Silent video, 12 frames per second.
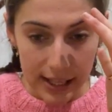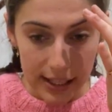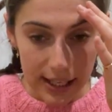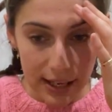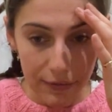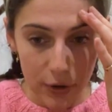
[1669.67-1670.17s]

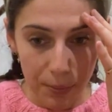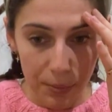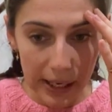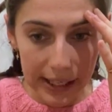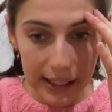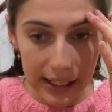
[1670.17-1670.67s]
Give your
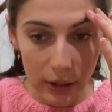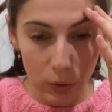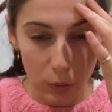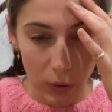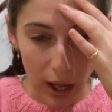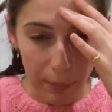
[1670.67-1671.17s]
brain a
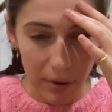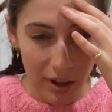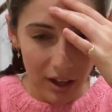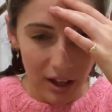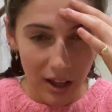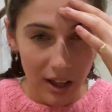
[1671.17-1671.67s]
little rub.
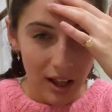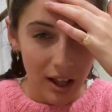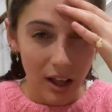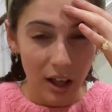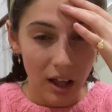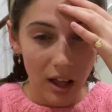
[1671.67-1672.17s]

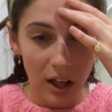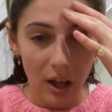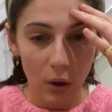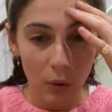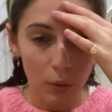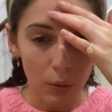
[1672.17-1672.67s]

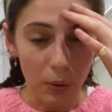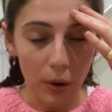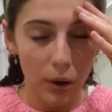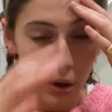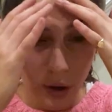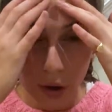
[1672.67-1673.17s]
Oh,
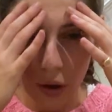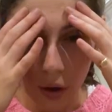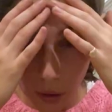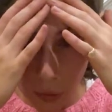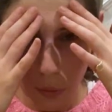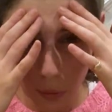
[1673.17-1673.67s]

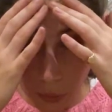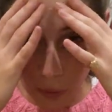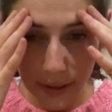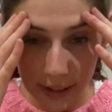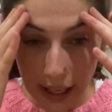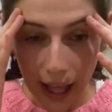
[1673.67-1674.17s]
Oh,
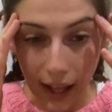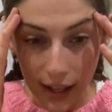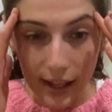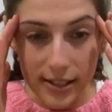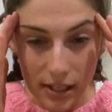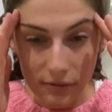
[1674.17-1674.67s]
yeah.
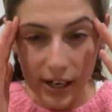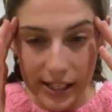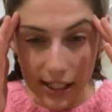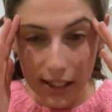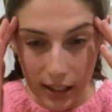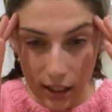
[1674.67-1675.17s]
Is it
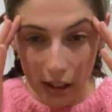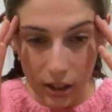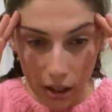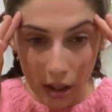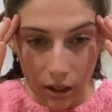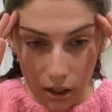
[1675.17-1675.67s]
ready?
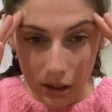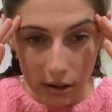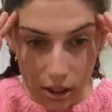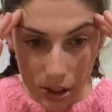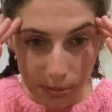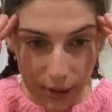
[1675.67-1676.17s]

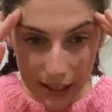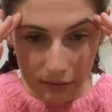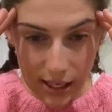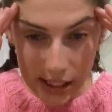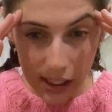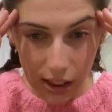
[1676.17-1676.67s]
Is your brain
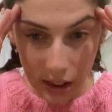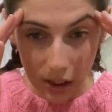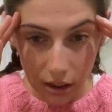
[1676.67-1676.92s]
ready?